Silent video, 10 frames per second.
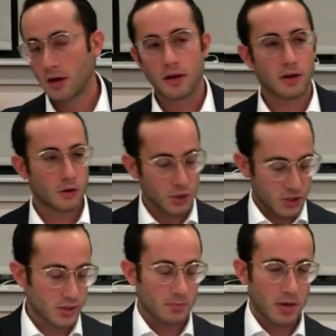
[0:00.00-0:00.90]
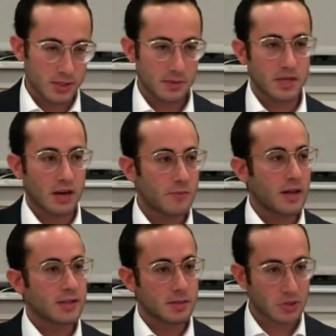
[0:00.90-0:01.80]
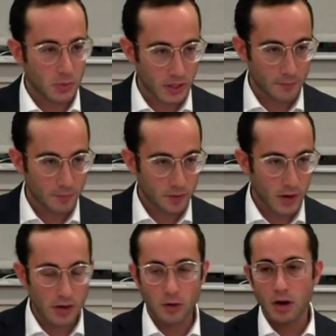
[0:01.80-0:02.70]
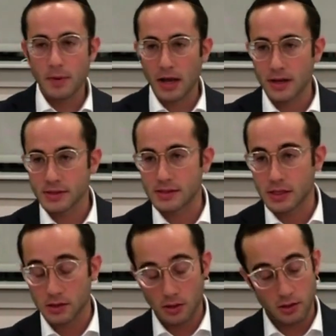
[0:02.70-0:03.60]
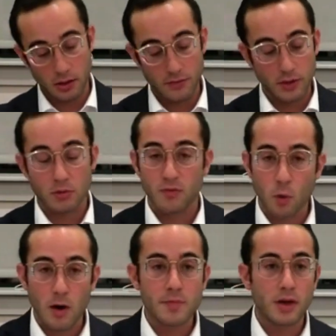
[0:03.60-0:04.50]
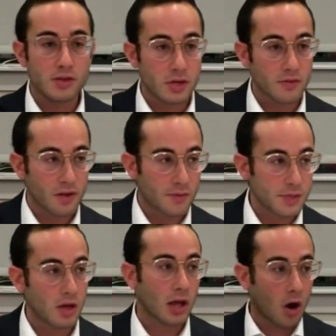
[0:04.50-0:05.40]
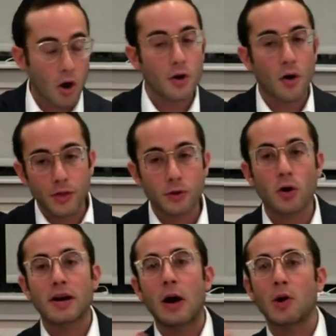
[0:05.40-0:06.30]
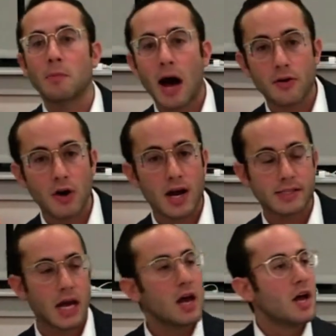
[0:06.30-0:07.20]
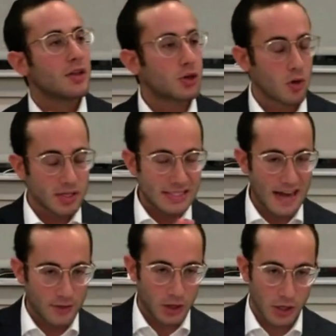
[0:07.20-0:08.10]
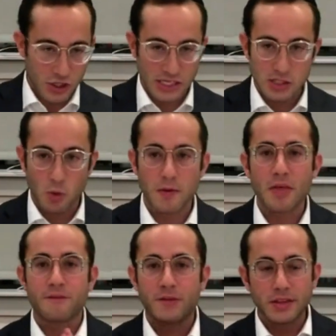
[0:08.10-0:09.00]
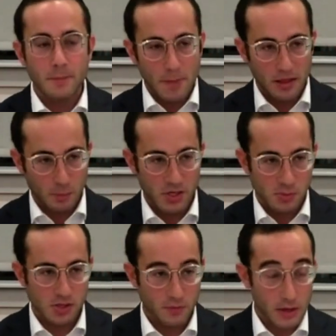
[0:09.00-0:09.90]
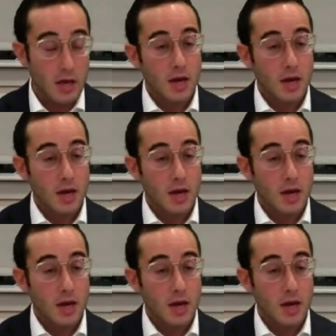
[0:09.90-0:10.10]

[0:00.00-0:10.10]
The Christians and Muslims and everybody else in between them, right? Or anybody else that says, even the Reform, the Conservative, say like, oh no, the Torah, now we're modernizing it. The Torah is never going to change. It's one of the fundamental principles of faith.